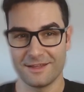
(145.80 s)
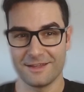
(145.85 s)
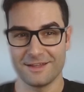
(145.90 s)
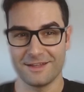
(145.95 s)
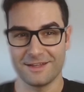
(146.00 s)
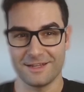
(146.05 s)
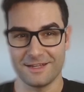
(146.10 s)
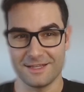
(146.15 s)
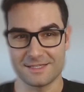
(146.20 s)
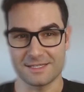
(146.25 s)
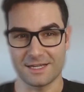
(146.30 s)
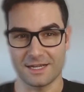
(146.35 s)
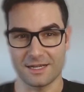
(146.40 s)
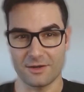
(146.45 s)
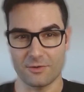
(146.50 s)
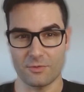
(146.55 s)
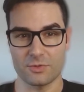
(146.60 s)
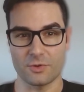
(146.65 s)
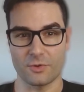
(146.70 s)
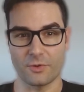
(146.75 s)
Italian
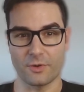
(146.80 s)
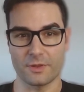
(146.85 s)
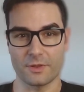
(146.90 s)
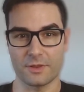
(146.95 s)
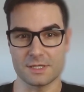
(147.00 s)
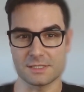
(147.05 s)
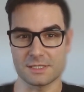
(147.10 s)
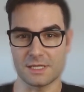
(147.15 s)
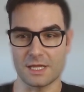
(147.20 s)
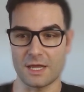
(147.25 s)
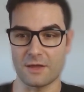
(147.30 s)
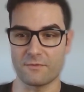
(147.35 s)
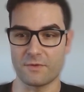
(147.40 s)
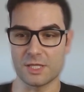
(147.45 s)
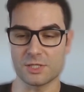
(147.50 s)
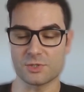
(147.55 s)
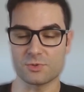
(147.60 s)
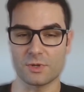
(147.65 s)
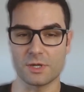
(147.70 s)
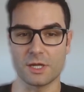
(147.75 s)
authorities
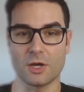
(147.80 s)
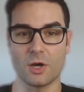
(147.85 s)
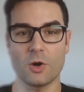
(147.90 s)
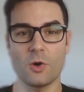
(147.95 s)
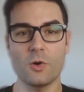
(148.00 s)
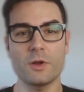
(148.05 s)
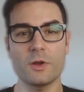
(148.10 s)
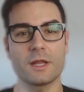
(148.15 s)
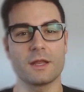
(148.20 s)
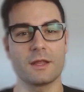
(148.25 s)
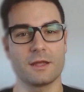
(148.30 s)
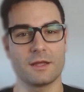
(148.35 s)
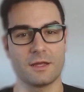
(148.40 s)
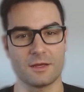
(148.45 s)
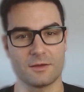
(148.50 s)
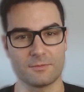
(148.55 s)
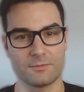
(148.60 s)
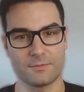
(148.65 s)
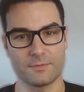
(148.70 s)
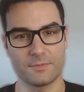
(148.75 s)
eventually audit
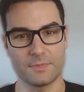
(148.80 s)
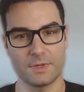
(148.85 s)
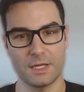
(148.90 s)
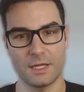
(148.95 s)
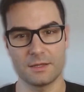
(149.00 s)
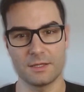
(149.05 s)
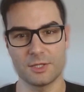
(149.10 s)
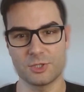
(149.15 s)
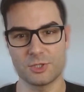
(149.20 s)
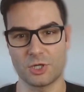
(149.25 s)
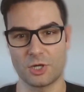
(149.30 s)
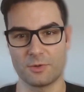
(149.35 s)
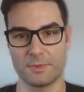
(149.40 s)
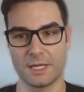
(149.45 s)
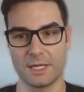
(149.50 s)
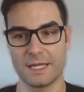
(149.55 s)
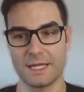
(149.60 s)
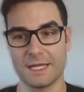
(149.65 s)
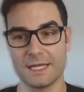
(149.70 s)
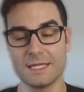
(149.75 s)
him and
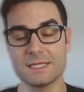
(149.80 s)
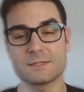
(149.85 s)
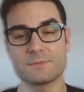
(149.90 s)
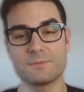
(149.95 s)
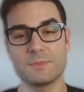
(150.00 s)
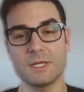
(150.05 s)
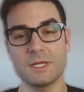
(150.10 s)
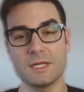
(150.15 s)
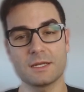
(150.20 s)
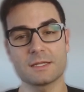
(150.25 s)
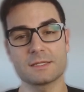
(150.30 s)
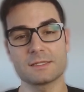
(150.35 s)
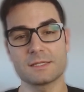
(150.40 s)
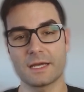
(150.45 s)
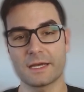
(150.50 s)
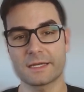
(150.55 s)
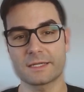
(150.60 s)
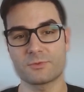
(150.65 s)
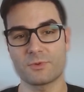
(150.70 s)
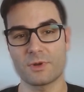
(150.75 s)
determine he's being a
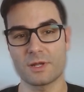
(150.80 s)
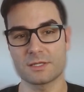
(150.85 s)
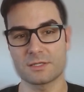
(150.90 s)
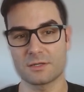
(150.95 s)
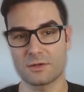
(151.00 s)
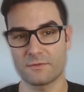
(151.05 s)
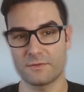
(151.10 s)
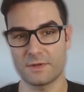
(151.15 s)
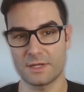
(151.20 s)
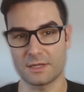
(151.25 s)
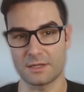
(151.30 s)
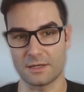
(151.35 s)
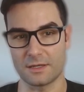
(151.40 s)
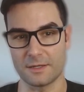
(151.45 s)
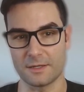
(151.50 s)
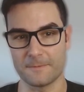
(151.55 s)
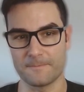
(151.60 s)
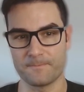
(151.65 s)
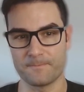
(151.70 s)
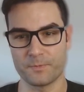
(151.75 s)
tax resident of Italy,
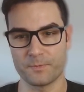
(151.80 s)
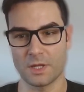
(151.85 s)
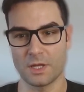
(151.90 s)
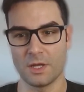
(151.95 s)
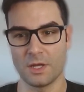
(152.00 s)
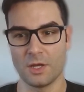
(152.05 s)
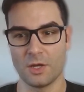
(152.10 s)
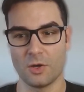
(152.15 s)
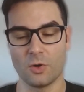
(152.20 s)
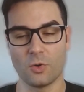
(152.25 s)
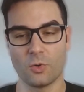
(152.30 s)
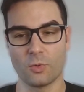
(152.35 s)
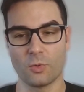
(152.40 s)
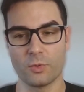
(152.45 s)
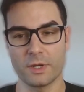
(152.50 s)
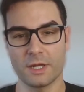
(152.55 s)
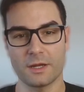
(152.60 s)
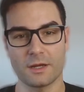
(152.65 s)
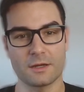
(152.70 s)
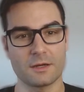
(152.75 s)

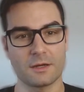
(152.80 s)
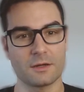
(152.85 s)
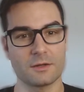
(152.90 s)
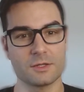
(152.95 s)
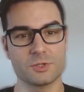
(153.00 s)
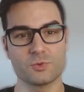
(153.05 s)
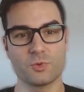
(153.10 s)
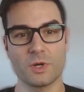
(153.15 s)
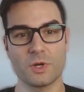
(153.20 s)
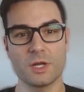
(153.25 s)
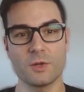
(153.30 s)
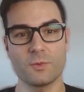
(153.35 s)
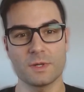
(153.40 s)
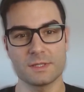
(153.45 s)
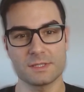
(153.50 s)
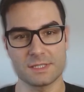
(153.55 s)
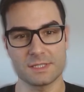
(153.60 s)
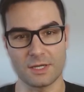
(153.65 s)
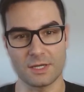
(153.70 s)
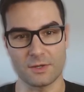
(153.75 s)
owning another
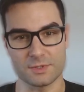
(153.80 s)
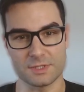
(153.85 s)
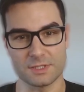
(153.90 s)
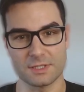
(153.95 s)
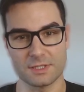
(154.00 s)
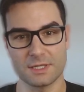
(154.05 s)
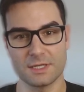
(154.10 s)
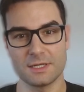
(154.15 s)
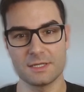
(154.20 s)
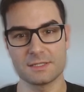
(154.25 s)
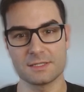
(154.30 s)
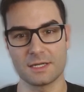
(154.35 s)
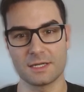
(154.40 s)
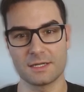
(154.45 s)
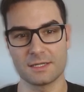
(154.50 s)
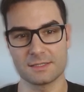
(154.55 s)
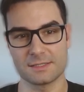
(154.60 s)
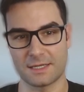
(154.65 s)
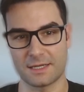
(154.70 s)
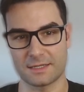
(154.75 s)
21,000 in
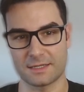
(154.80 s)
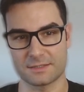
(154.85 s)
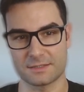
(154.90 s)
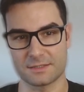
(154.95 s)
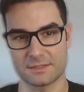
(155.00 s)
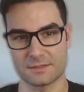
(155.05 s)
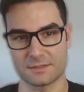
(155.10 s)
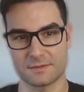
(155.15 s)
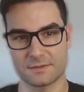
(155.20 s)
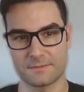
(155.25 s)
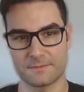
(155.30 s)
Italian taxes.